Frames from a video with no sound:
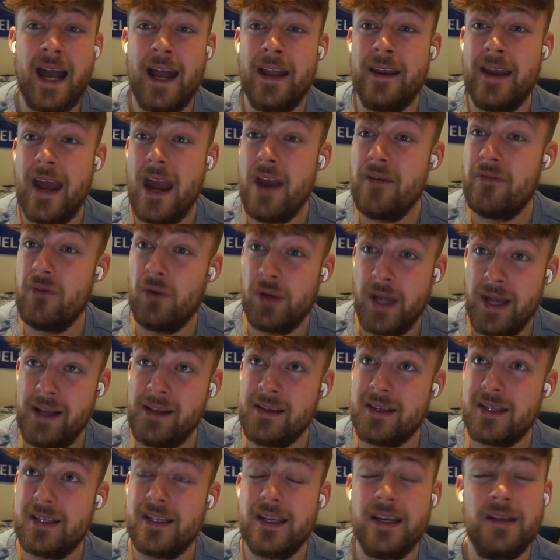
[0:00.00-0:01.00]
and everyone
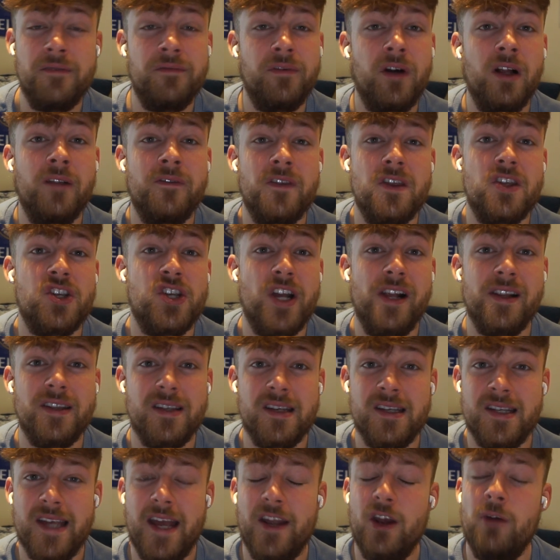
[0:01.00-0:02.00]
else involved in the
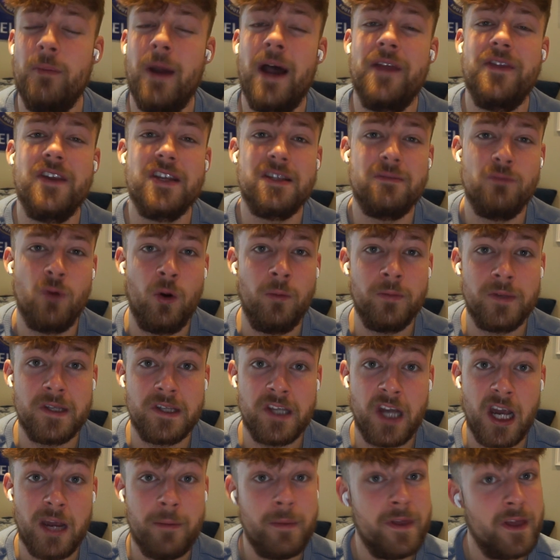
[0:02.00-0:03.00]
Chelsea setup at this moment in
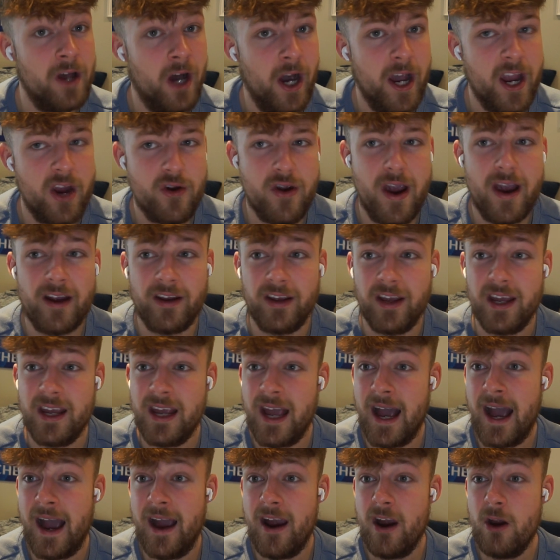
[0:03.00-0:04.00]
time in the
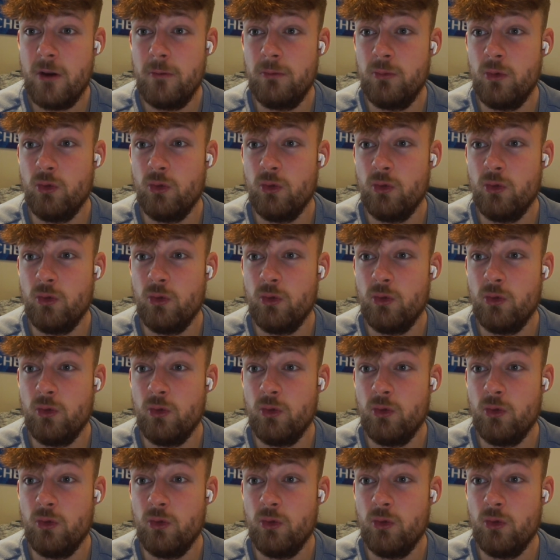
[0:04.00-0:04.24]
hierarchy are